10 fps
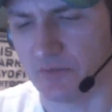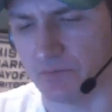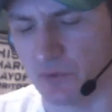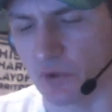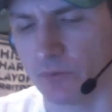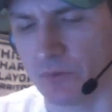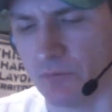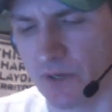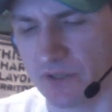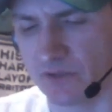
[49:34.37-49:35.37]
there'll be
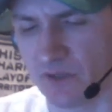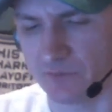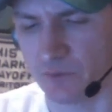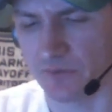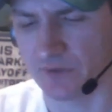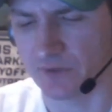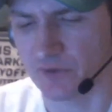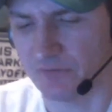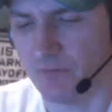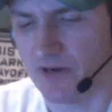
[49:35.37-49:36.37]
money left over. Like there
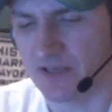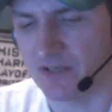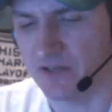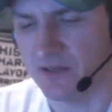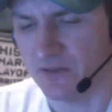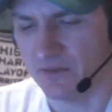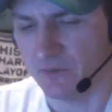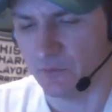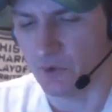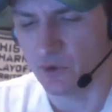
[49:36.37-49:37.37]
is money.
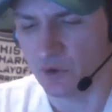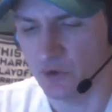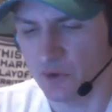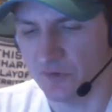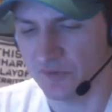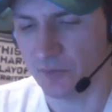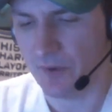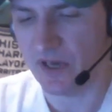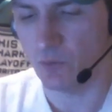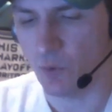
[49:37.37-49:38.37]
You could still
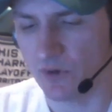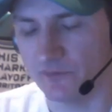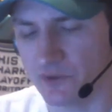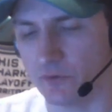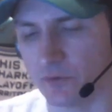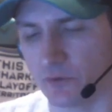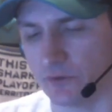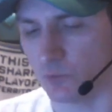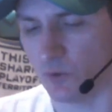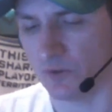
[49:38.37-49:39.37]
pay one of Joe Thornton
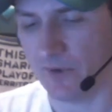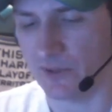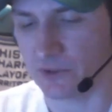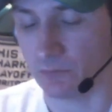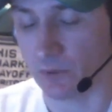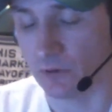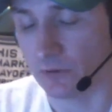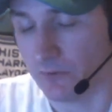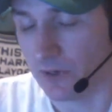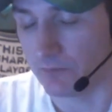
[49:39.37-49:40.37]
or one of Patrick Marleau, and
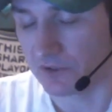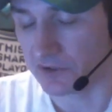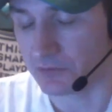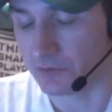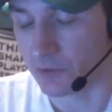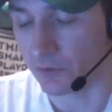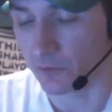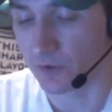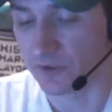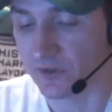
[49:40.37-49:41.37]
in my opinion, it should be Joe
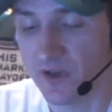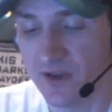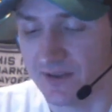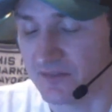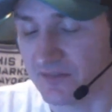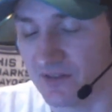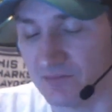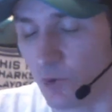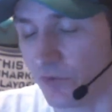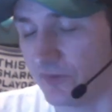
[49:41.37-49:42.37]
Thornton, and still have
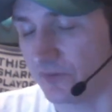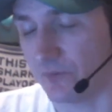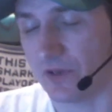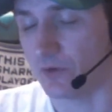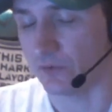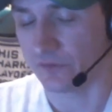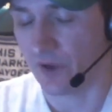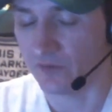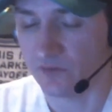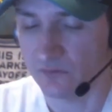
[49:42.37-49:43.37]
more than enough to pay all those
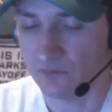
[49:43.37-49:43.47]
guys.